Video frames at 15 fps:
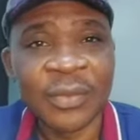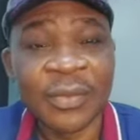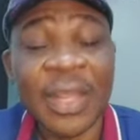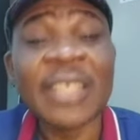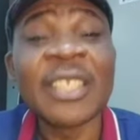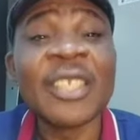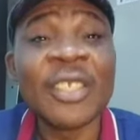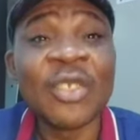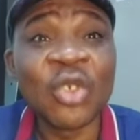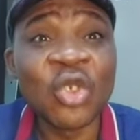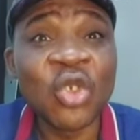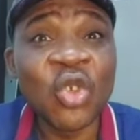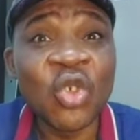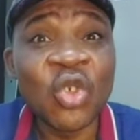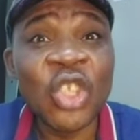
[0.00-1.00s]
That is to
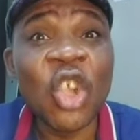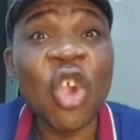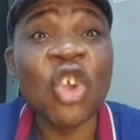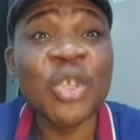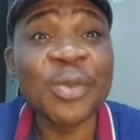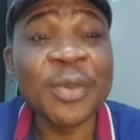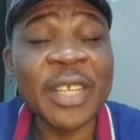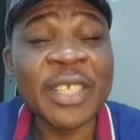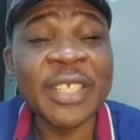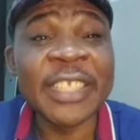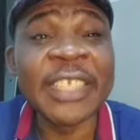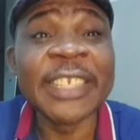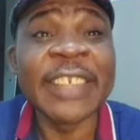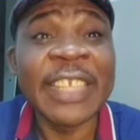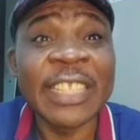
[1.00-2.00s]
show you the conspiracy,
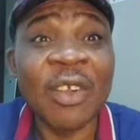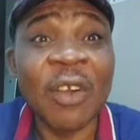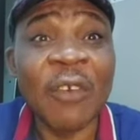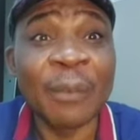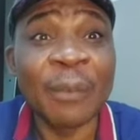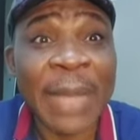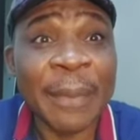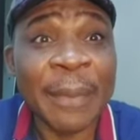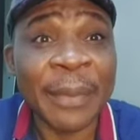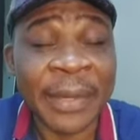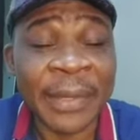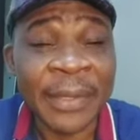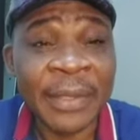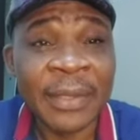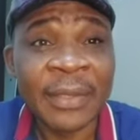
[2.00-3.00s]
the rate of bribery
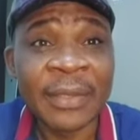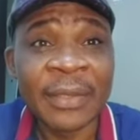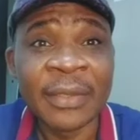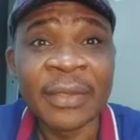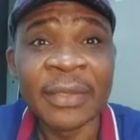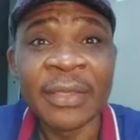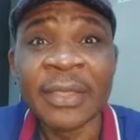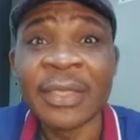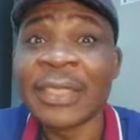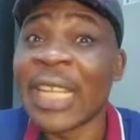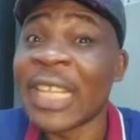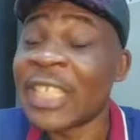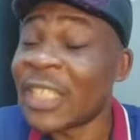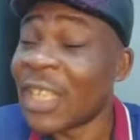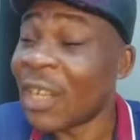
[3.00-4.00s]

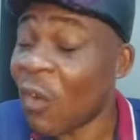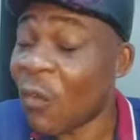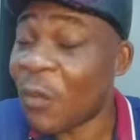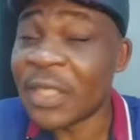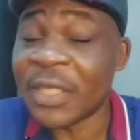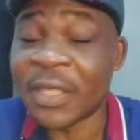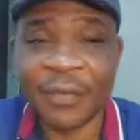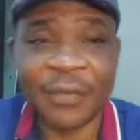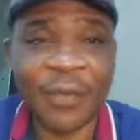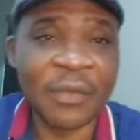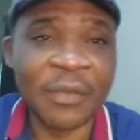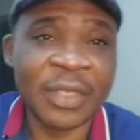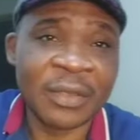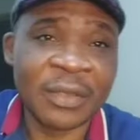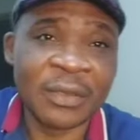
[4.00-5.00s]
Nigerian government is
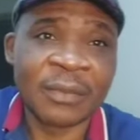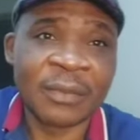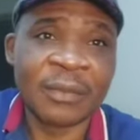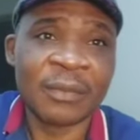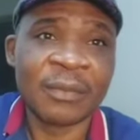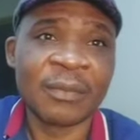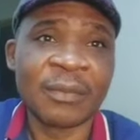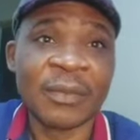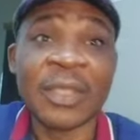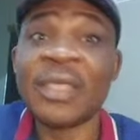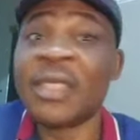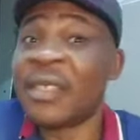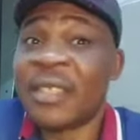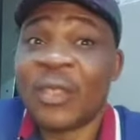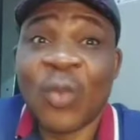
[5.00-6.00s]
involved in.
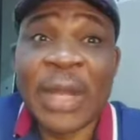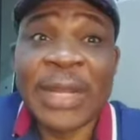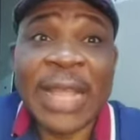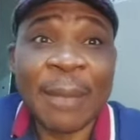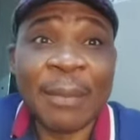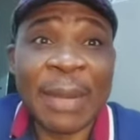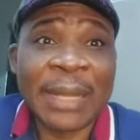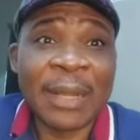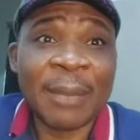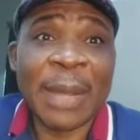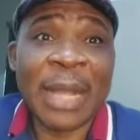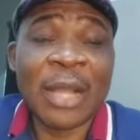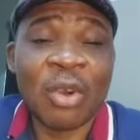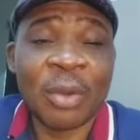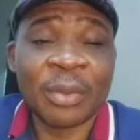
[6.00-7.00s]
This is why they are
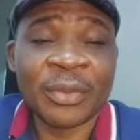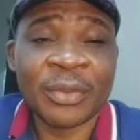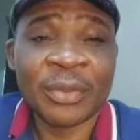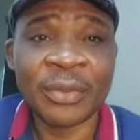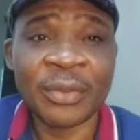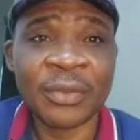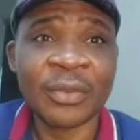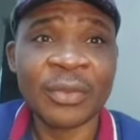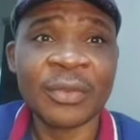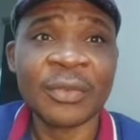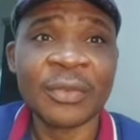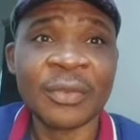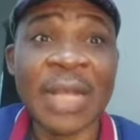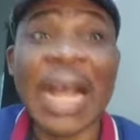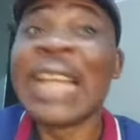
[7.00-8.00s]
bankrupt.
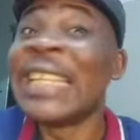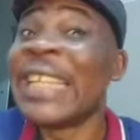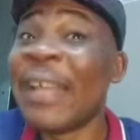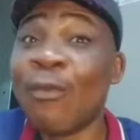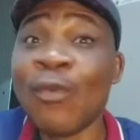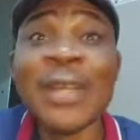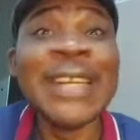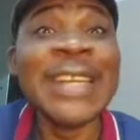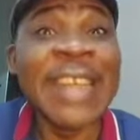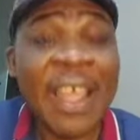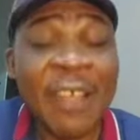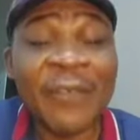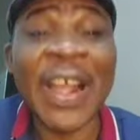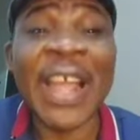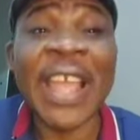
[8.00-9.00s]
And they will
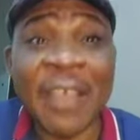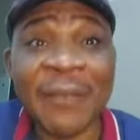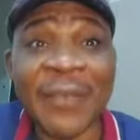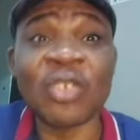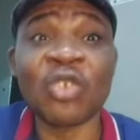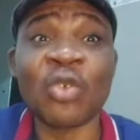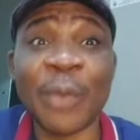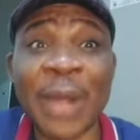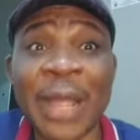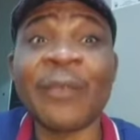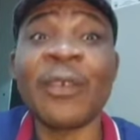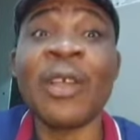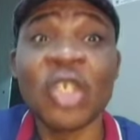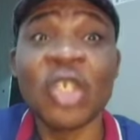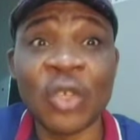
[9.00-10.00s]
never ever survive
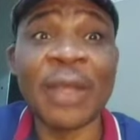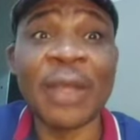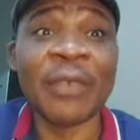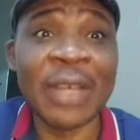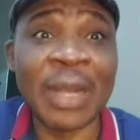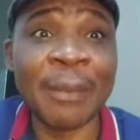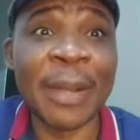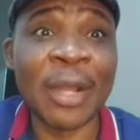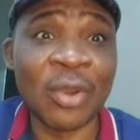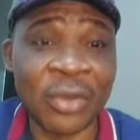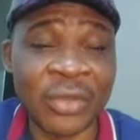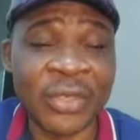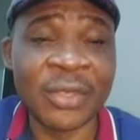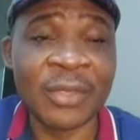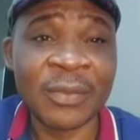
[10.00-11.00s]
from that
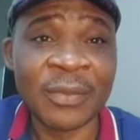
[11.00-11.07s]
bankruptcy.